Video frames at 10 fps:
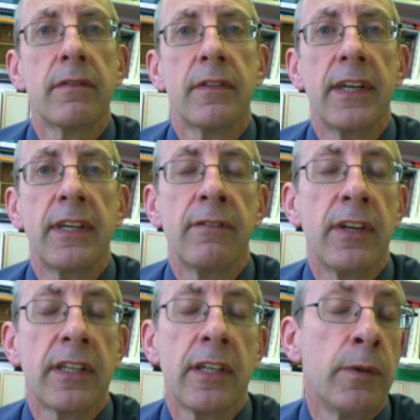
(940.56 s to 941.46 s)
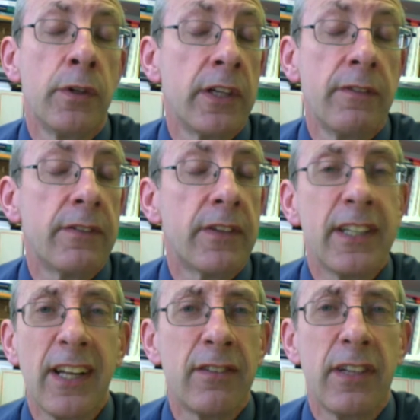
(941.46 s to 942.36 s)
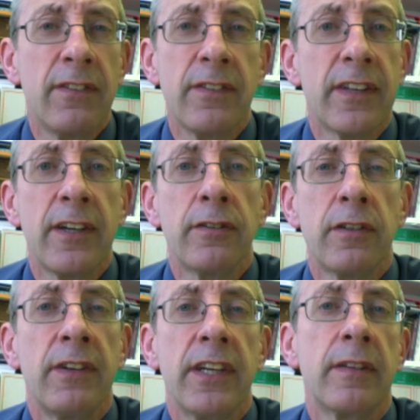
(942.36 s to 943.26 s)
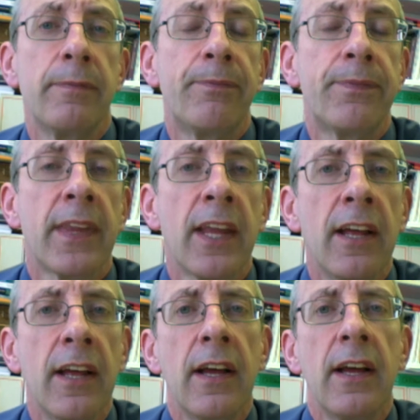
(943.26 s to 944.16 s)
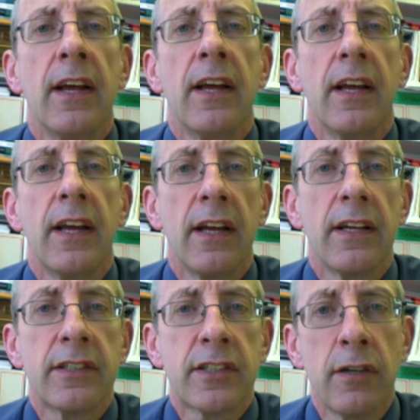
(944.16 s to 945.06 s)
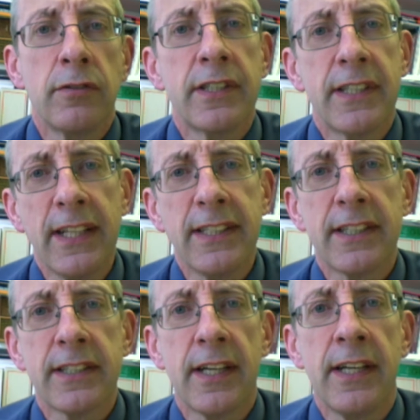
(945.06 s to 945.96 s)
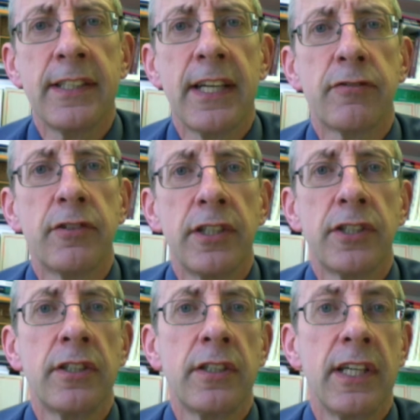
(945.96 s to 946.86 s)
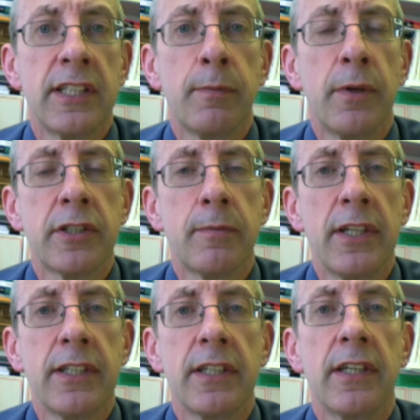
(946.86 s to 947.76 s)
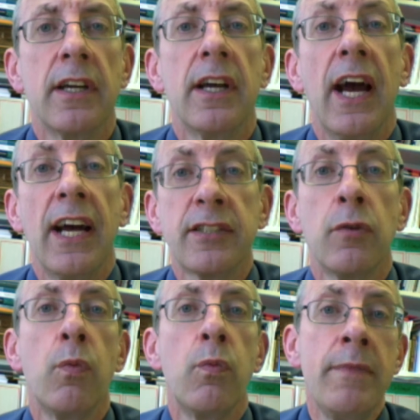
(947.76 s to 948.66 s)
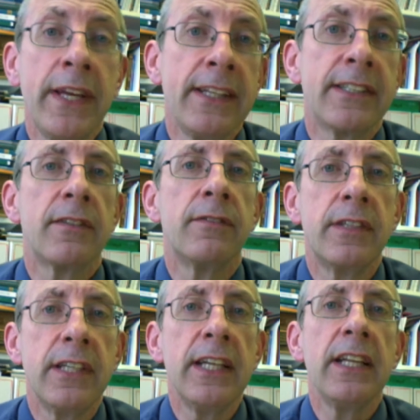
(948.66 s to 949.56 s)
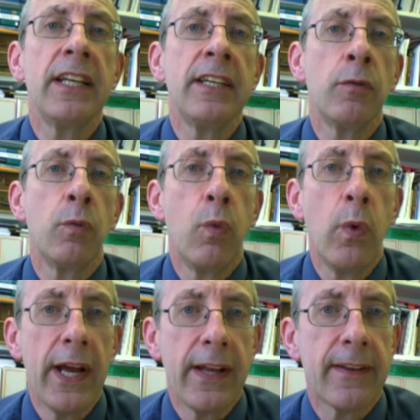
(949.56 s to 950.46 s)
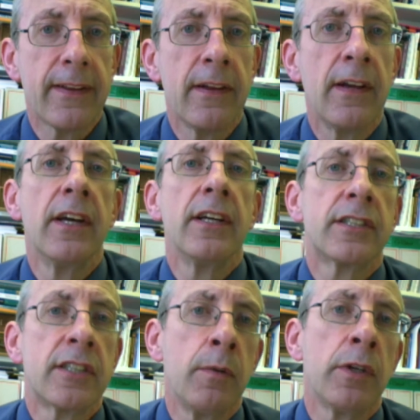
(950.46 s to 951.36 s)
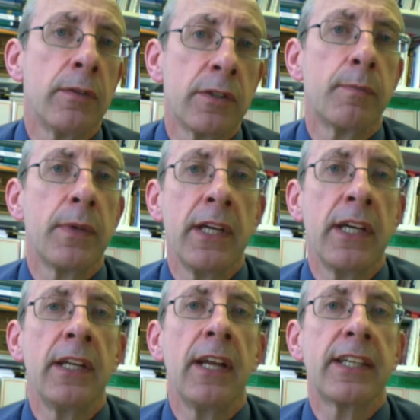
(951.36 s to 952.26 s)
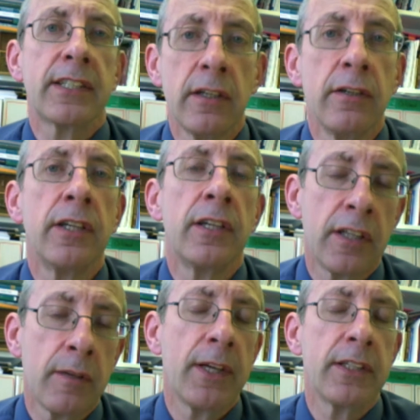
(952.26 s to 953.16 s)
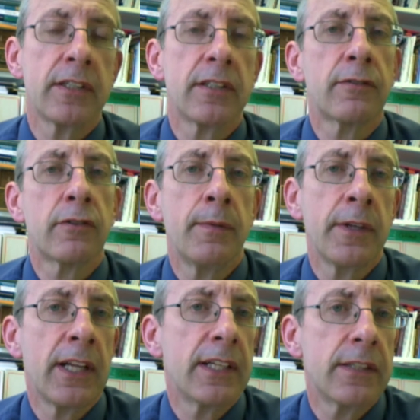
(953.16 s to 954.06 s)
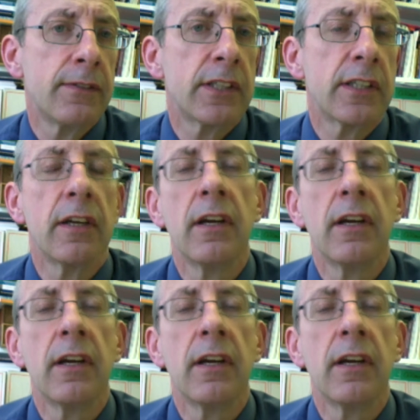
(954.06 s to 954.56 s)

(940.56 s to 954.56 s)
they convict them, or even if they don't convict them. So to that extent, extradition is a possibility as a means of dealing with someone who has been excluded on the basis of criminal activity.